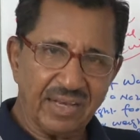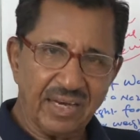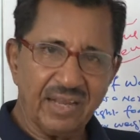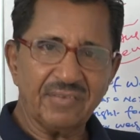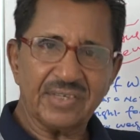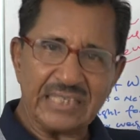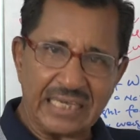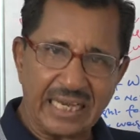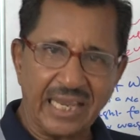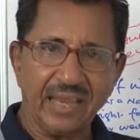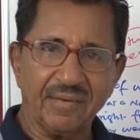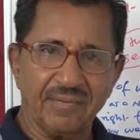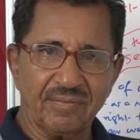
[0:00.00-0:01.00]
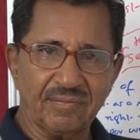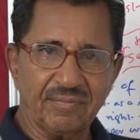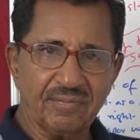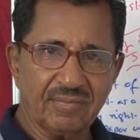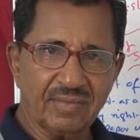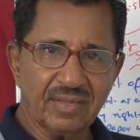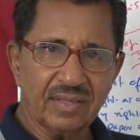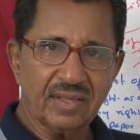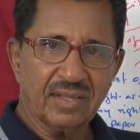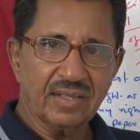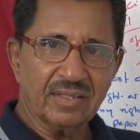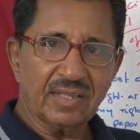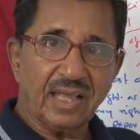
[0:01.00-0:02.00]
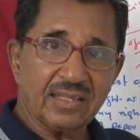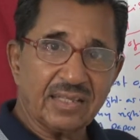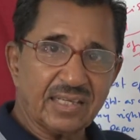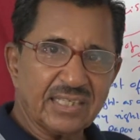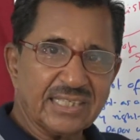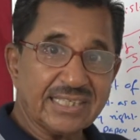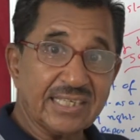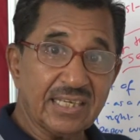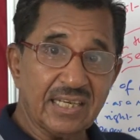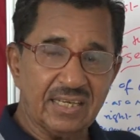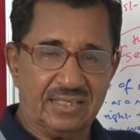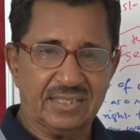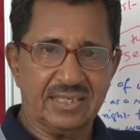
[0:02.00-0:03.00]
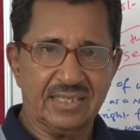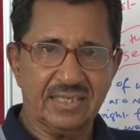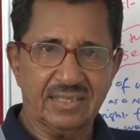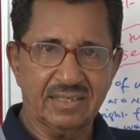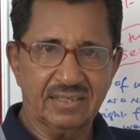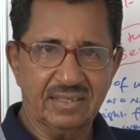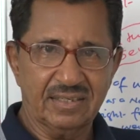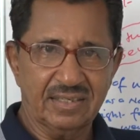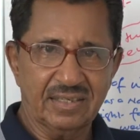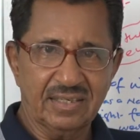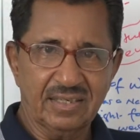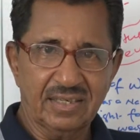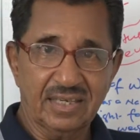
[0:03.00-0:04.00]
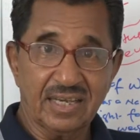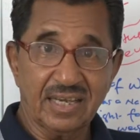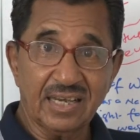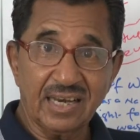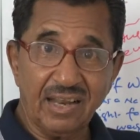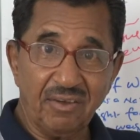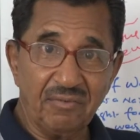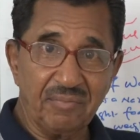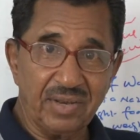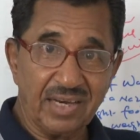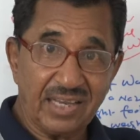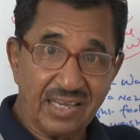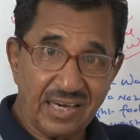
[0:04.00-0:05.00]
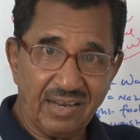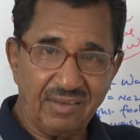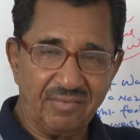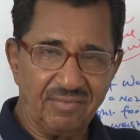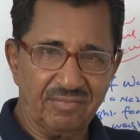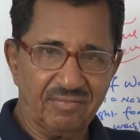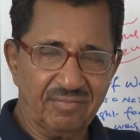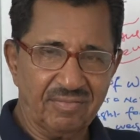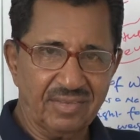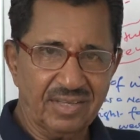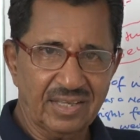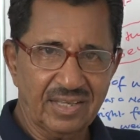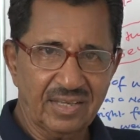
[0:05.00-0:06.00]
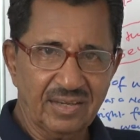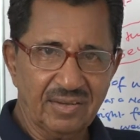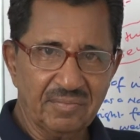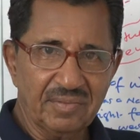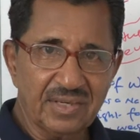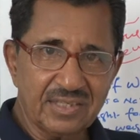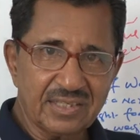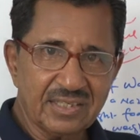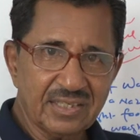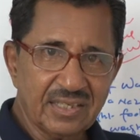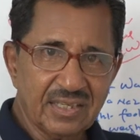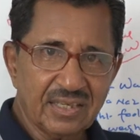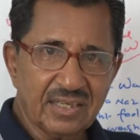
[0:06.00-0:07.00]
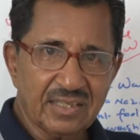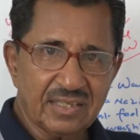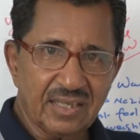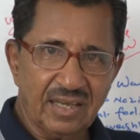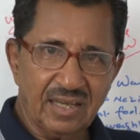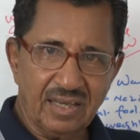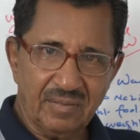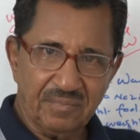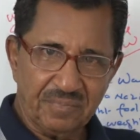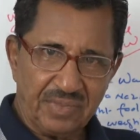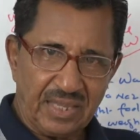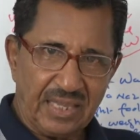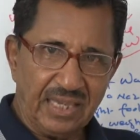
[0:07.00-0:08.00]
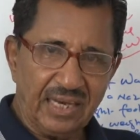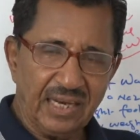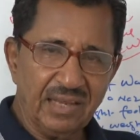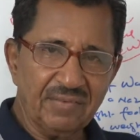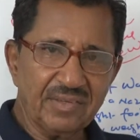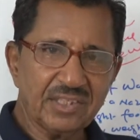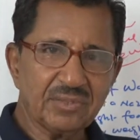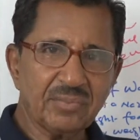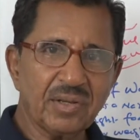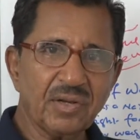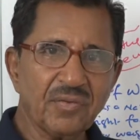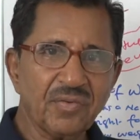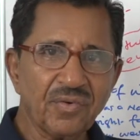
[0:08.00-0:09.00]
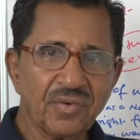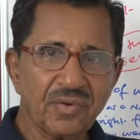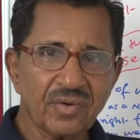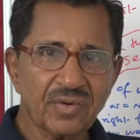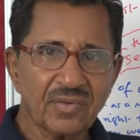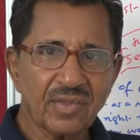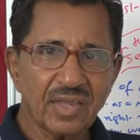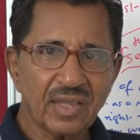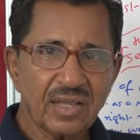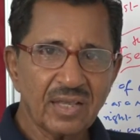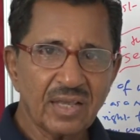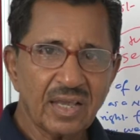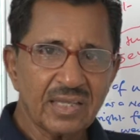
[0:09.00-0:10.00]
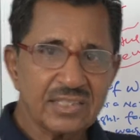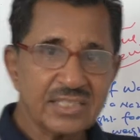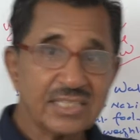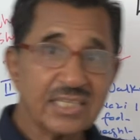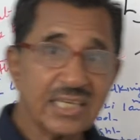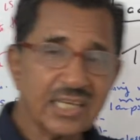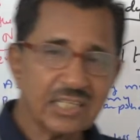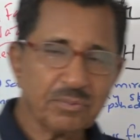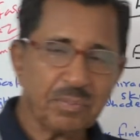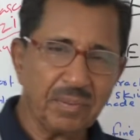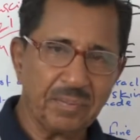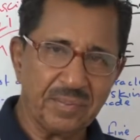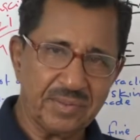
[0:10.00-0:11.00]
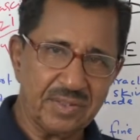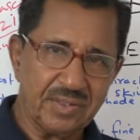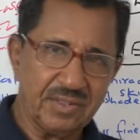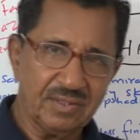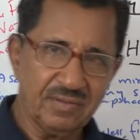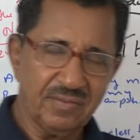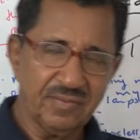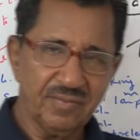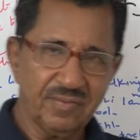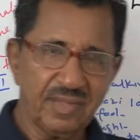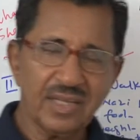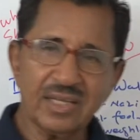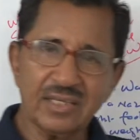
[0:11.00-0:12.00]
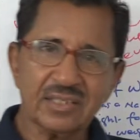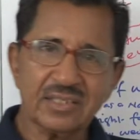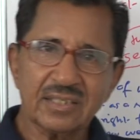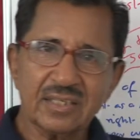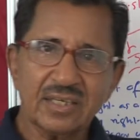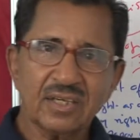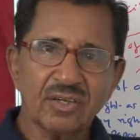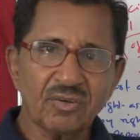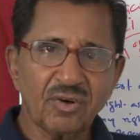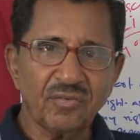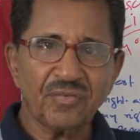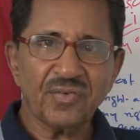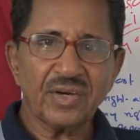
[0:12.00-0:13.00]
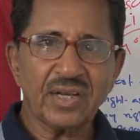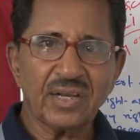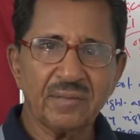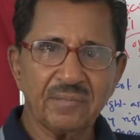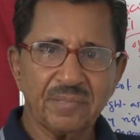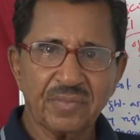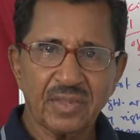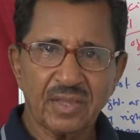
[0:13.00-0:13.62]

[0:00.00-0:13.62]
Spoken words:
grave is a cave. The other is serious. Grave man, grave. Means the grave is meant for a serious purpose. That is not for a,